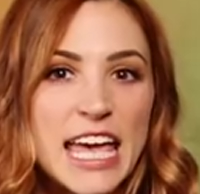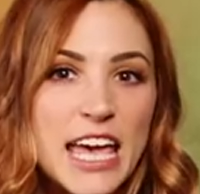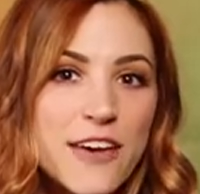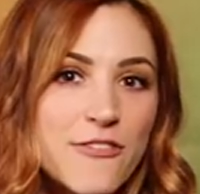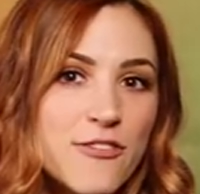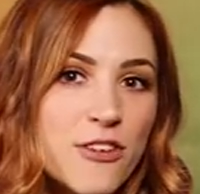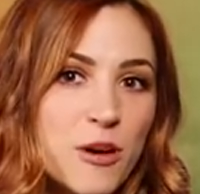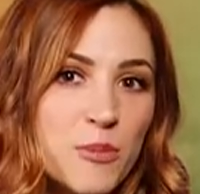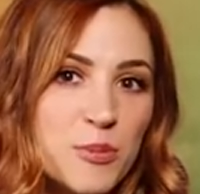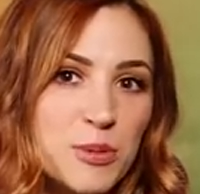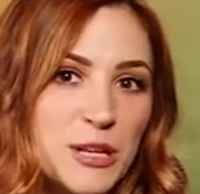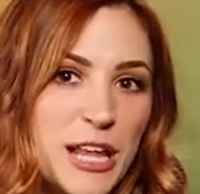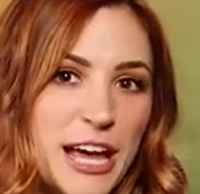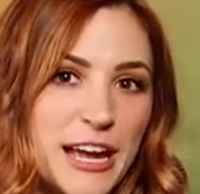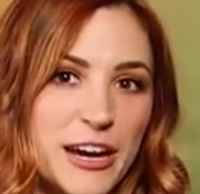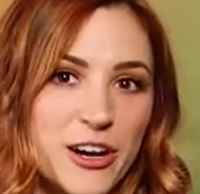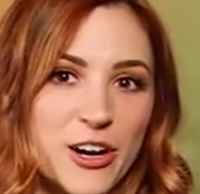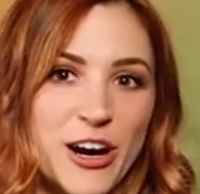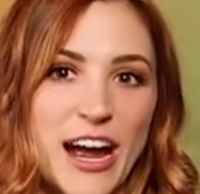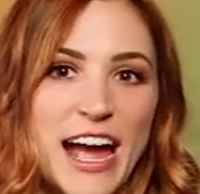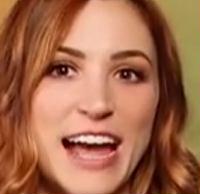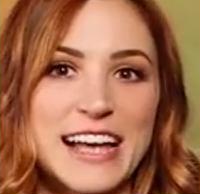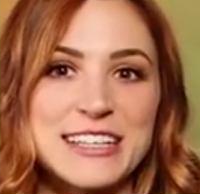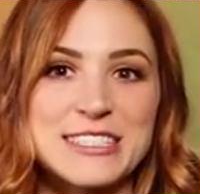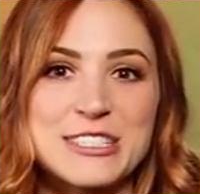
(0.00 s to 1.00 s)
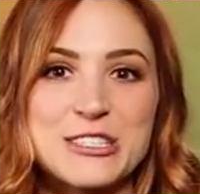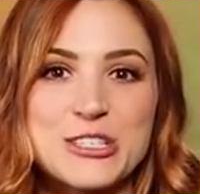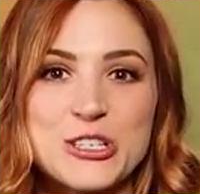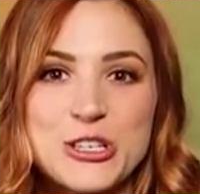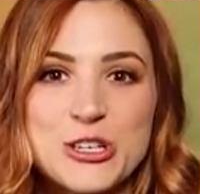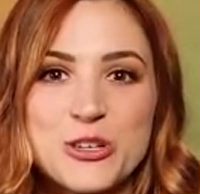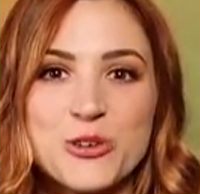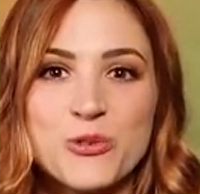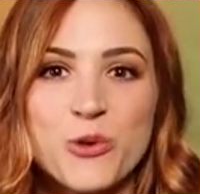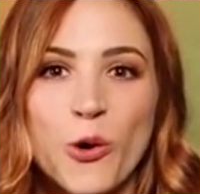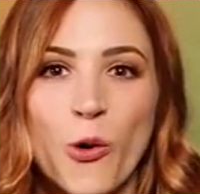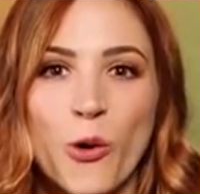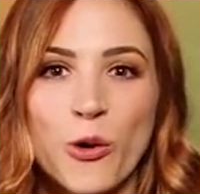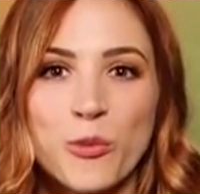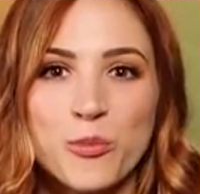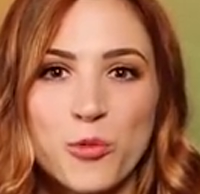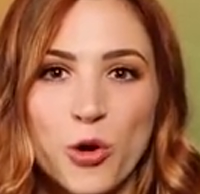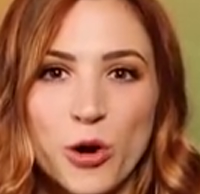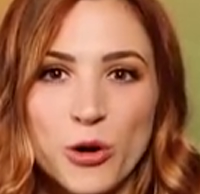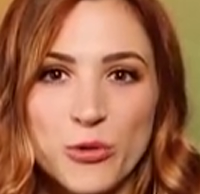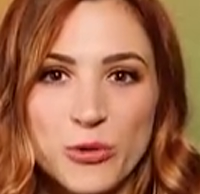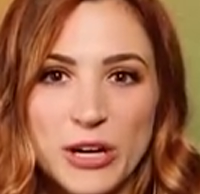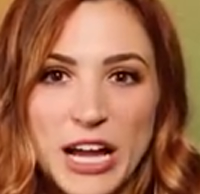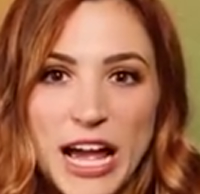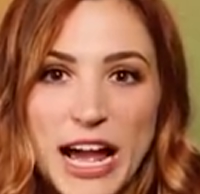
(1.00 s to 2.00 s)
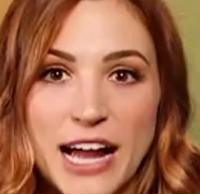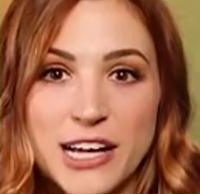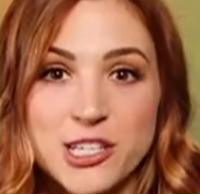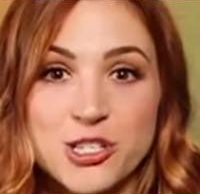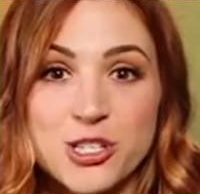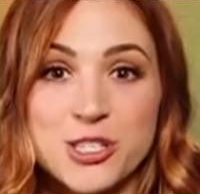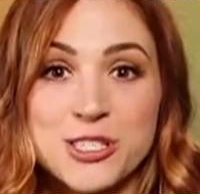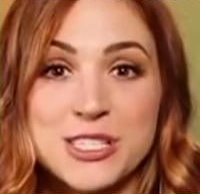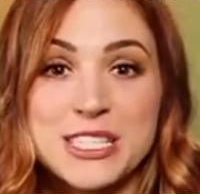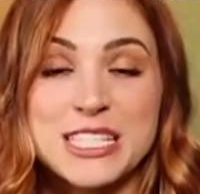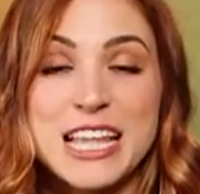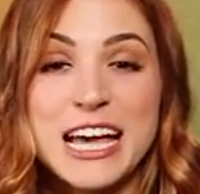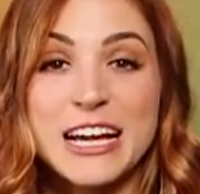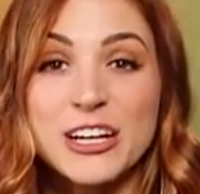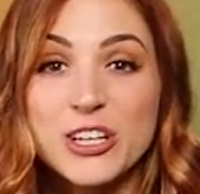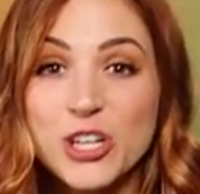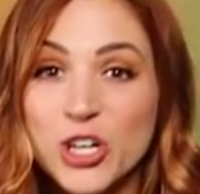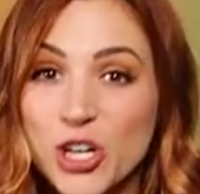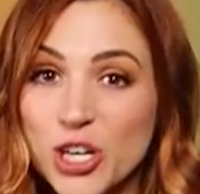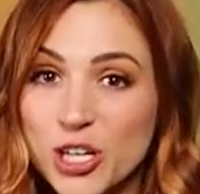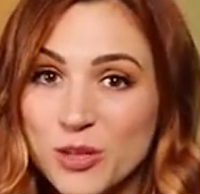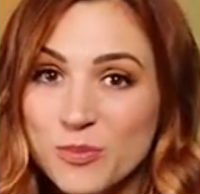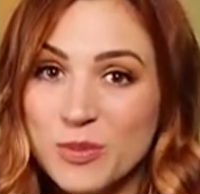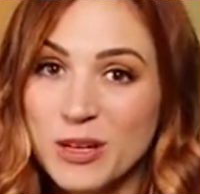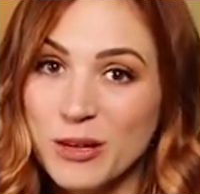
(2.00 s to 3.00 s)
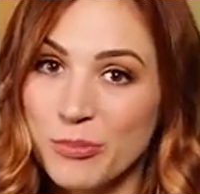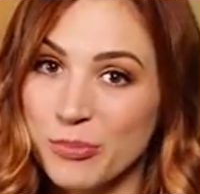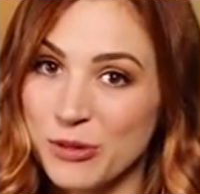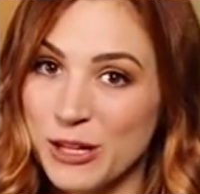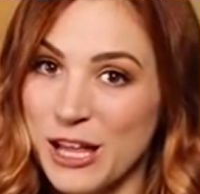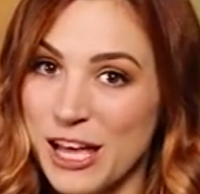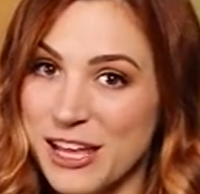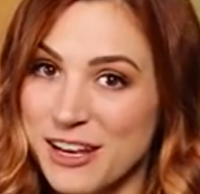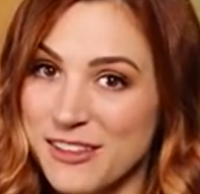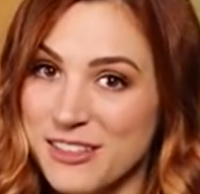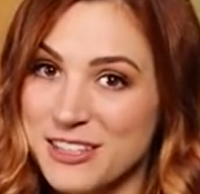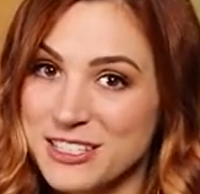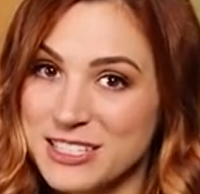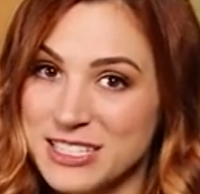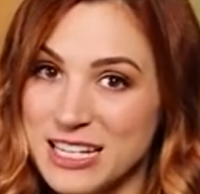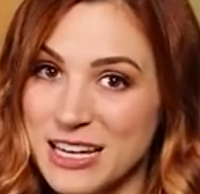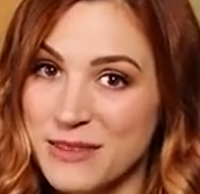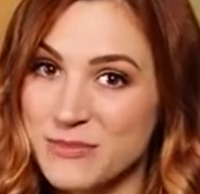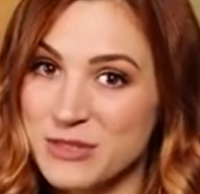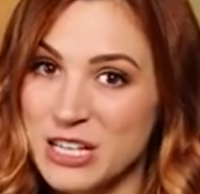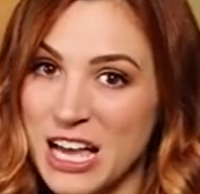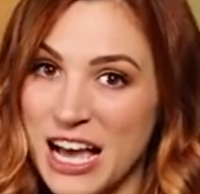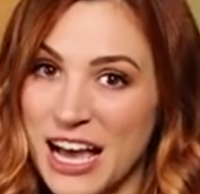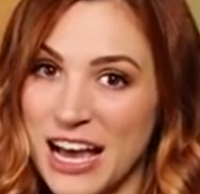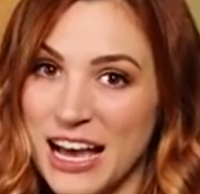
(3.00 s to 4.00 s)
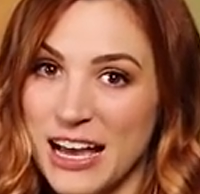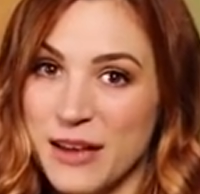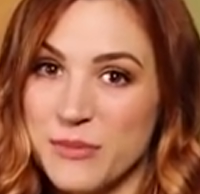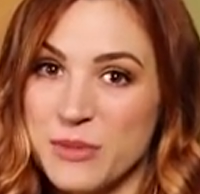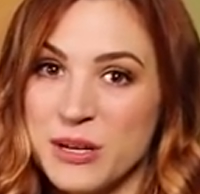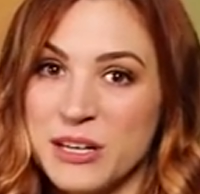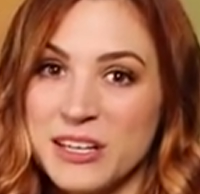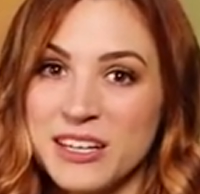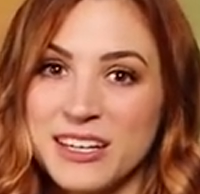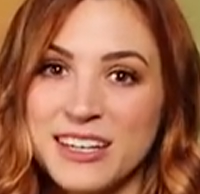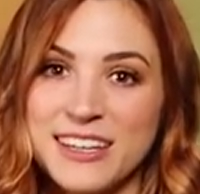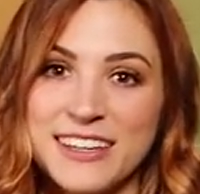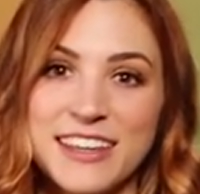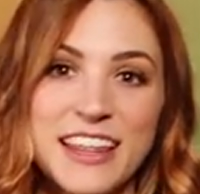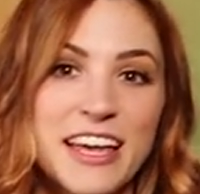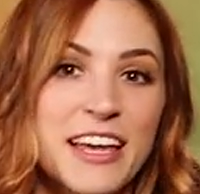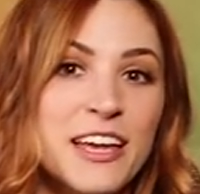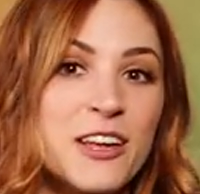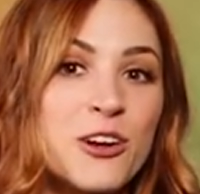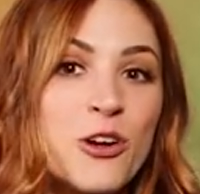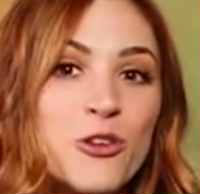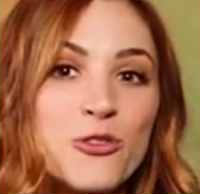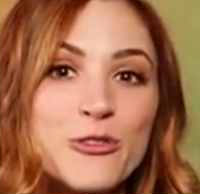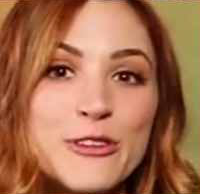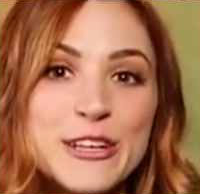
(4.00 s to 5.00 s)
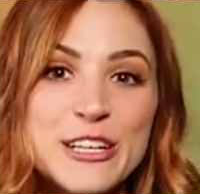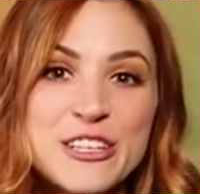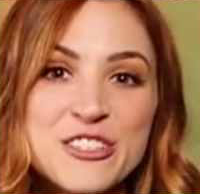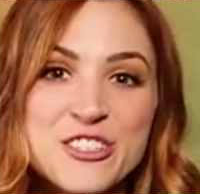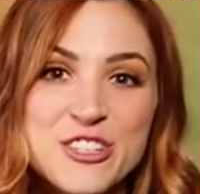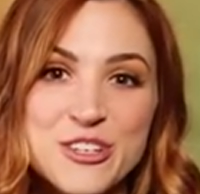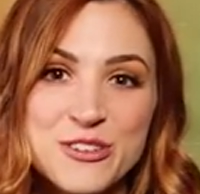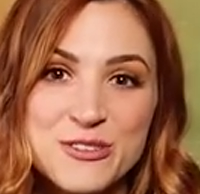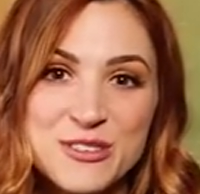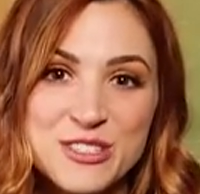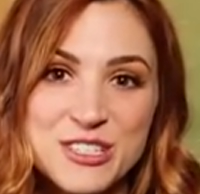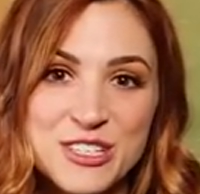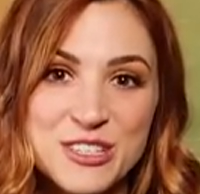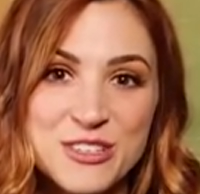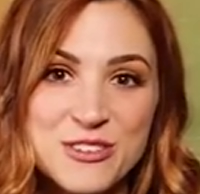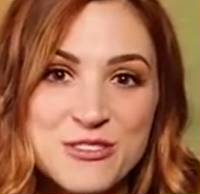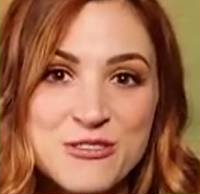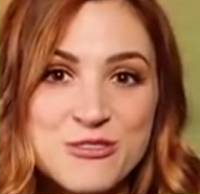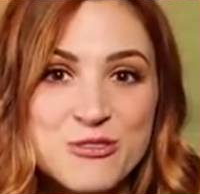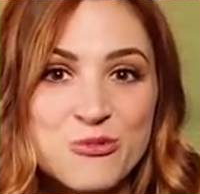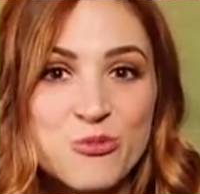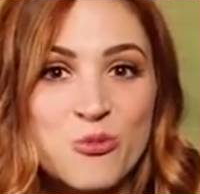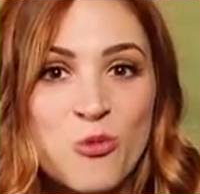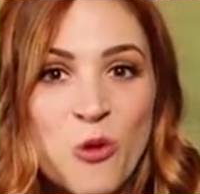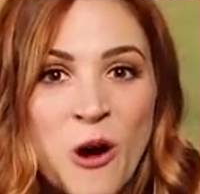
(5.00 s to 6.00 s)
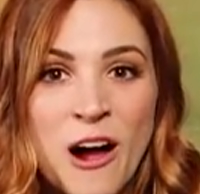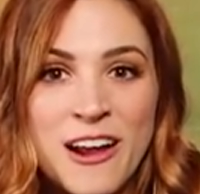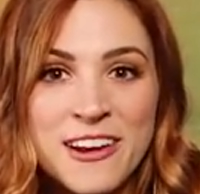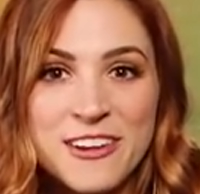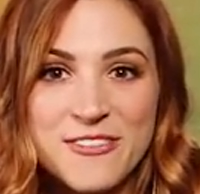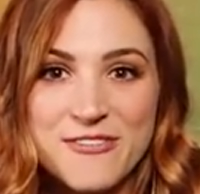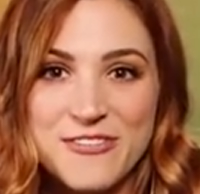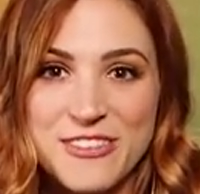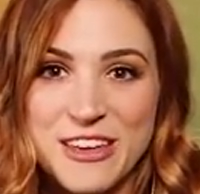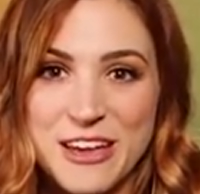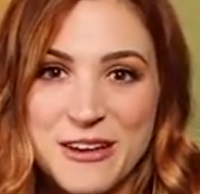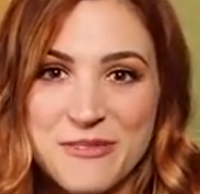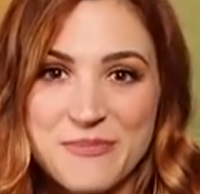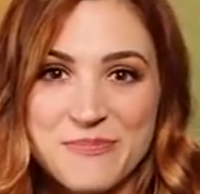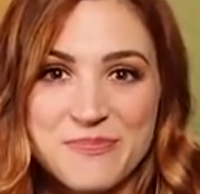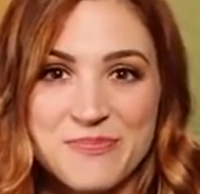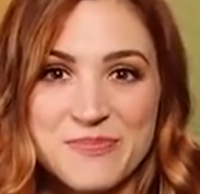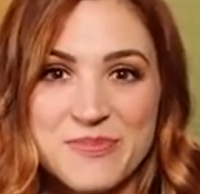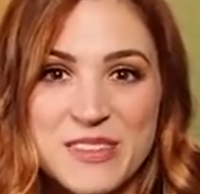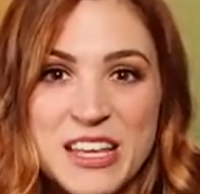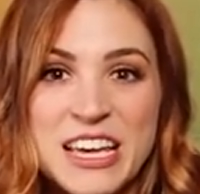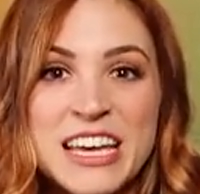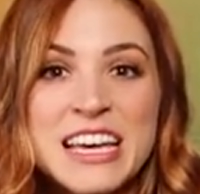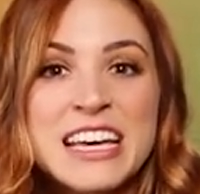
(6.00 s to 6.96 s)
If a player has two or more reactions that could be played at the same time, they can only choose to use one of them.